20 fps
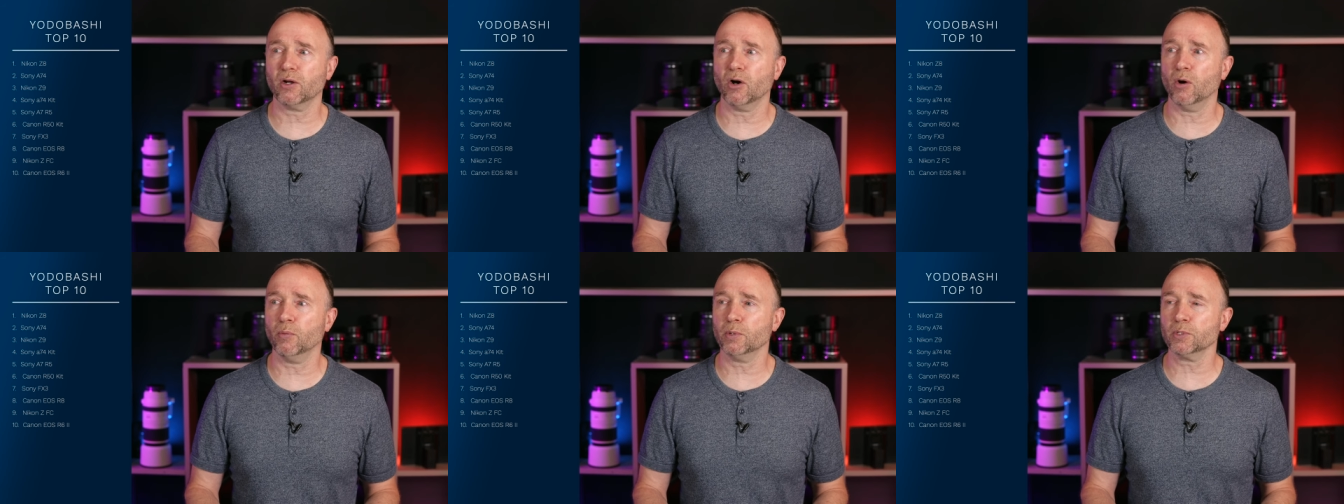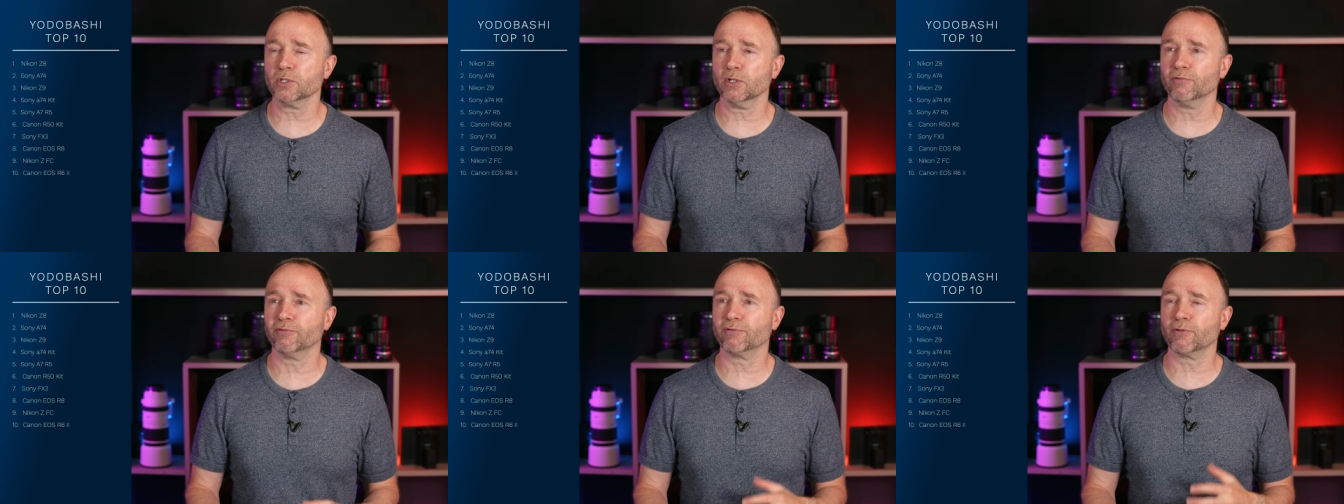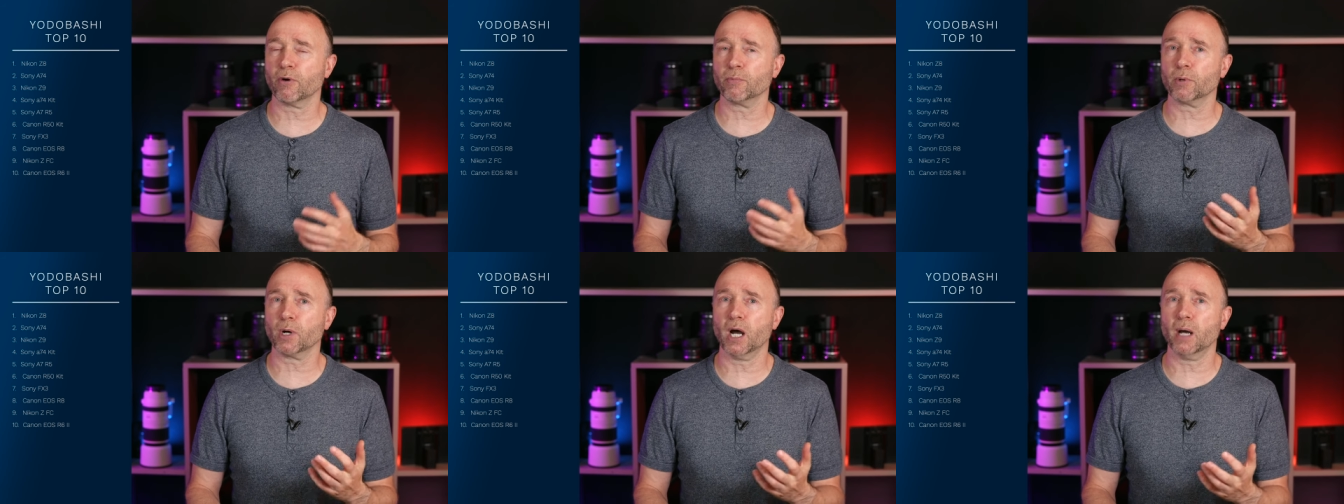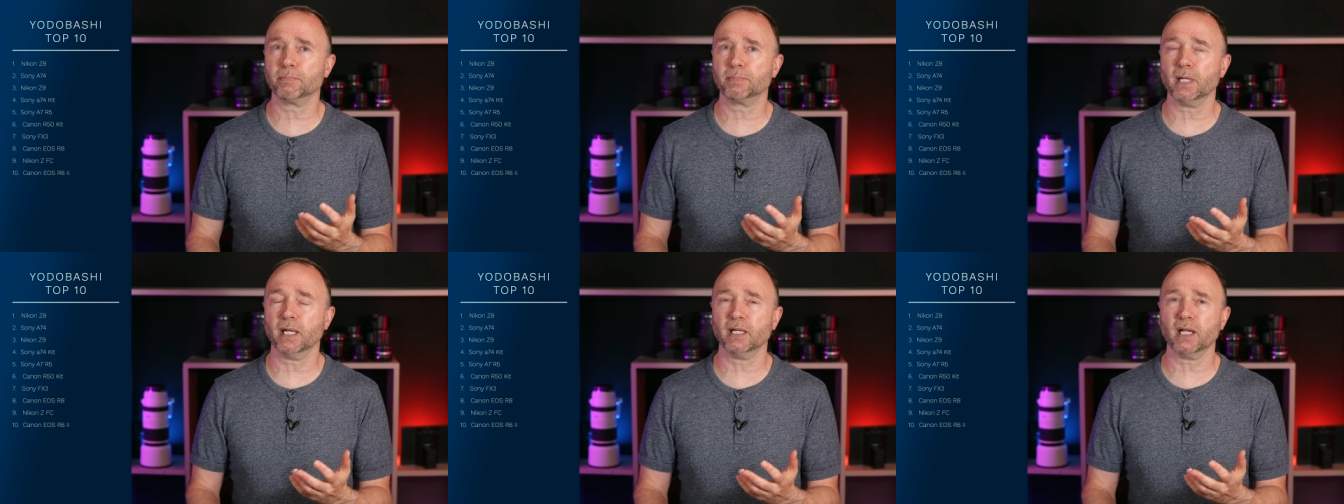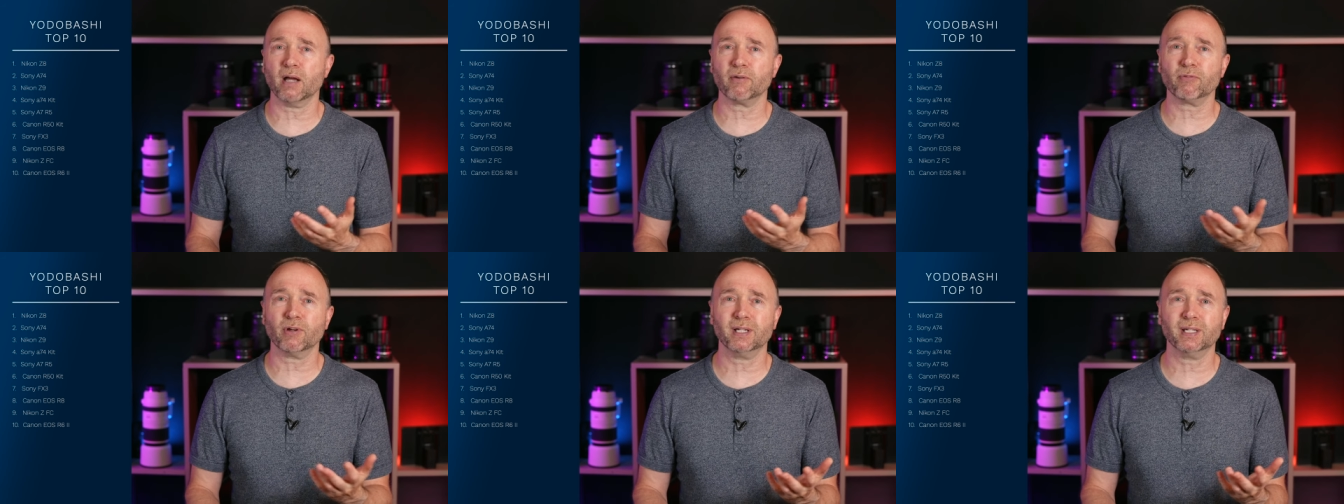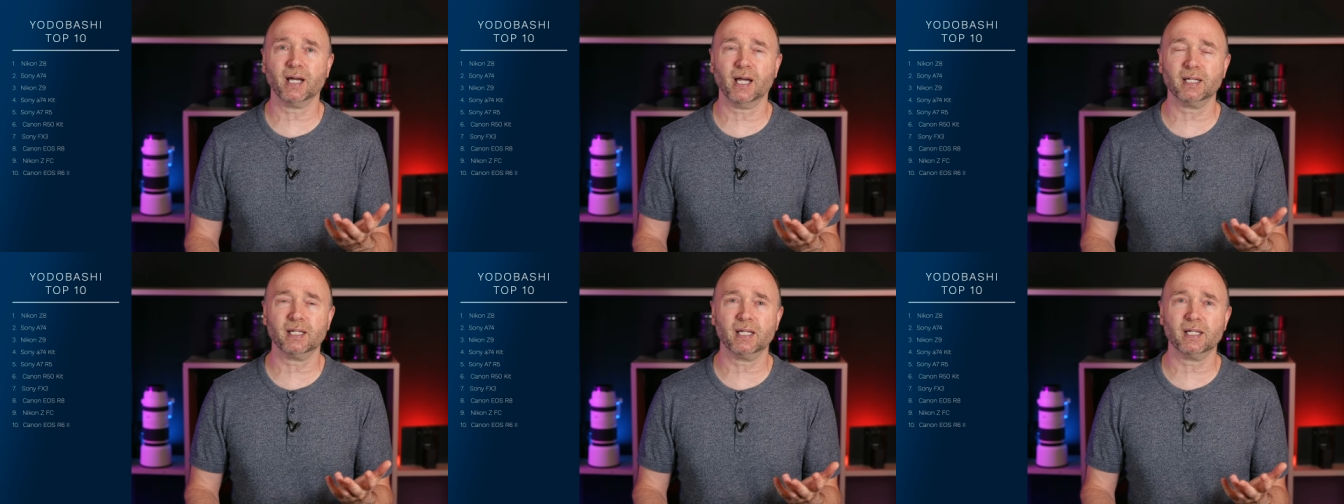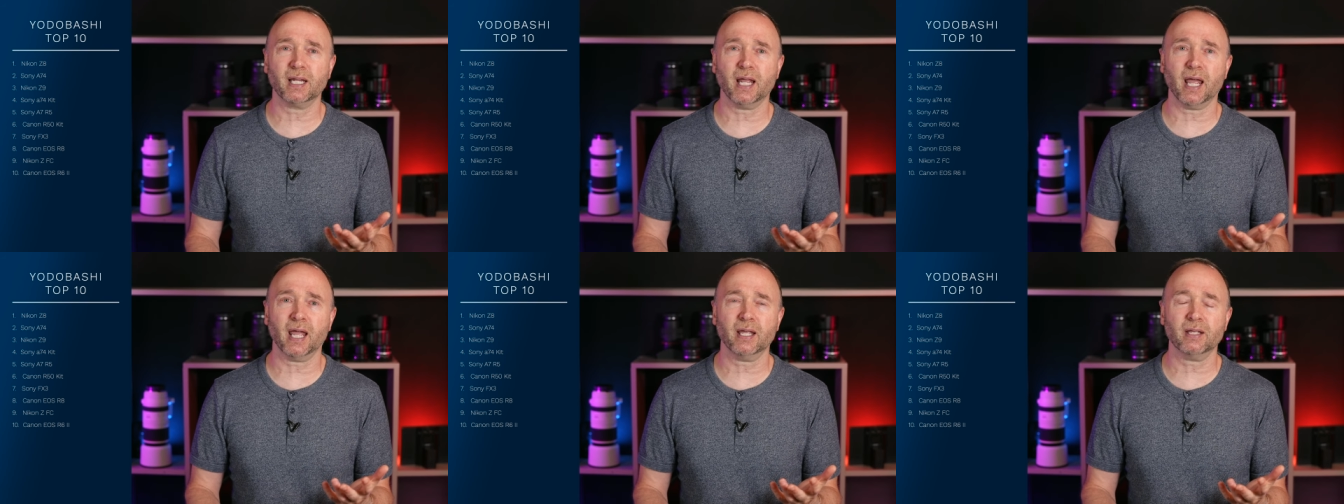Almost a firmware update every ninety
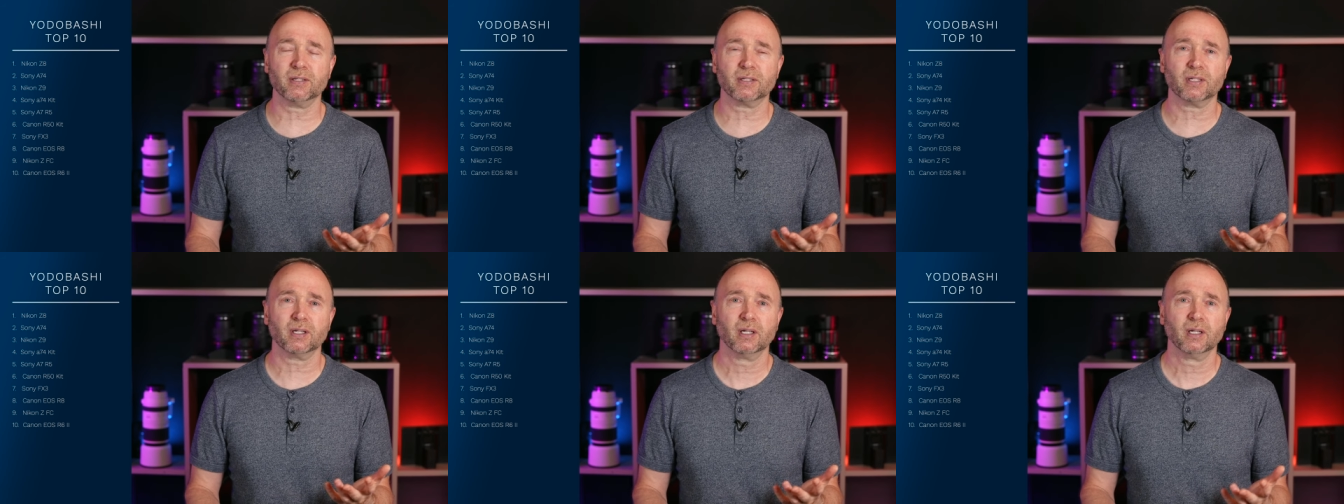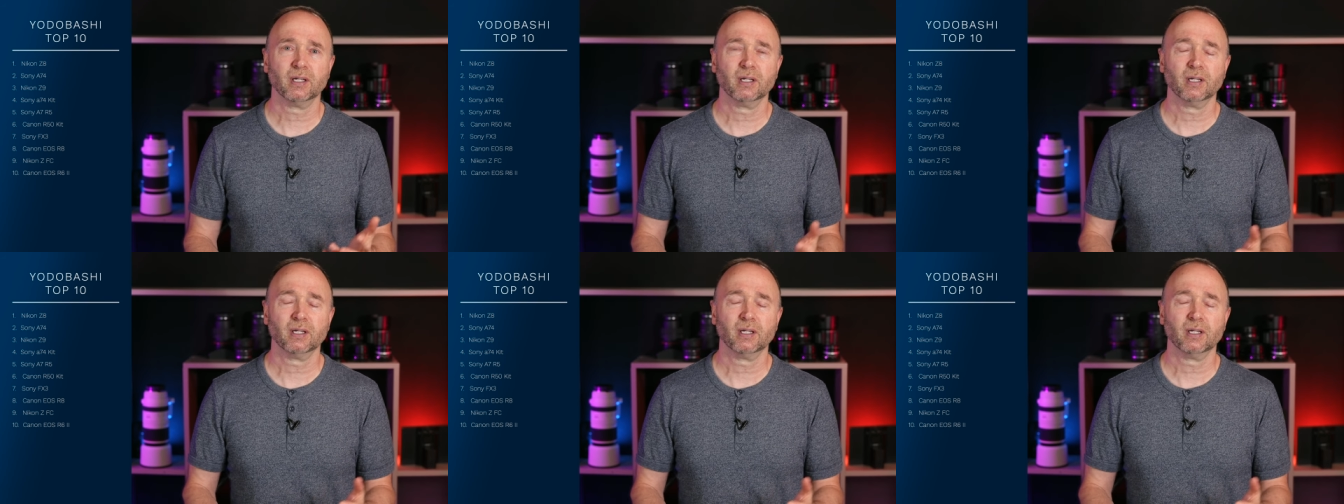days.